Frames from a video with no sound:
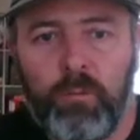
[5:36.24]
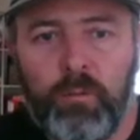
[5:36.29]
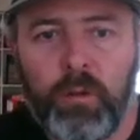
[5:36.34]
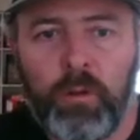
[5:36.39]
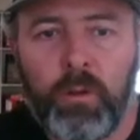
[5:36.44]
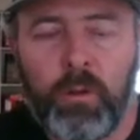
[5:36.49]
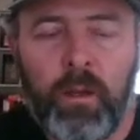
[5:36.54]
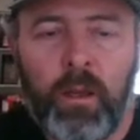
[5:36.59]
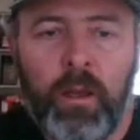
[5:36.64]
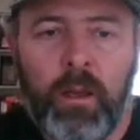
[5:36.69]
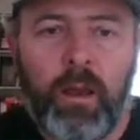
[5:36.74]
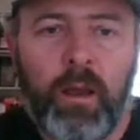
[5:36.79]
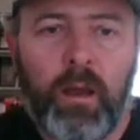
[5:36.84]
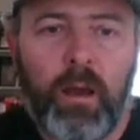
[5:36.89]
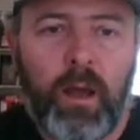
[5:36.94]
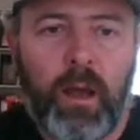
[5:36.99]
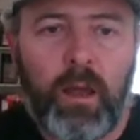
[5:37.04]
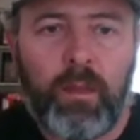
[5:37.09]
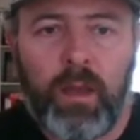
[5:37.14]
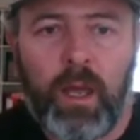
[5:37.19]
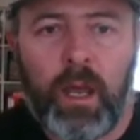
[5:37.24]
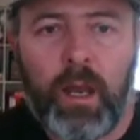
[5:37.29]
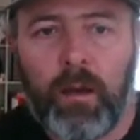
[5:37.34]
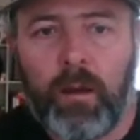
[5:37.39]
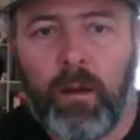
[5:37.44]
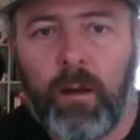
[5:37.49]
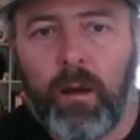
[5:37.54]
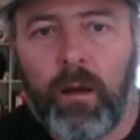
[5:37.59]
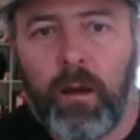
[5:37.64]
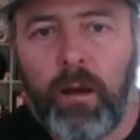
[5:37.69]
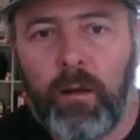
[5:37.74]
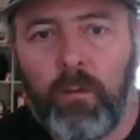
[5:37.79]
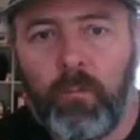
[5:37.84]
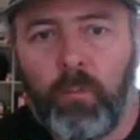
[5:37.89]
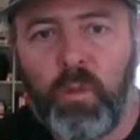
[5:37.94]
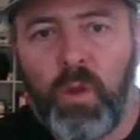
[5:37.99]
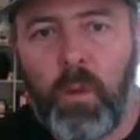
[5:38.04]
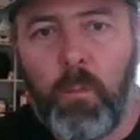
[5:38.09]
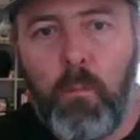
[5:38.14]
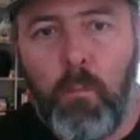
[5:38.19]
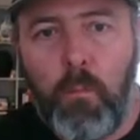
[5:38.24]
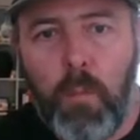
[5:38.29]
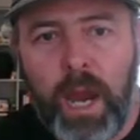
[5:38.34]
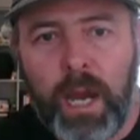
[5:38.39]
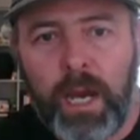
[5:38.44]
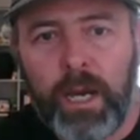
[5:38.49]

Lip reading: liquid fuel. And then the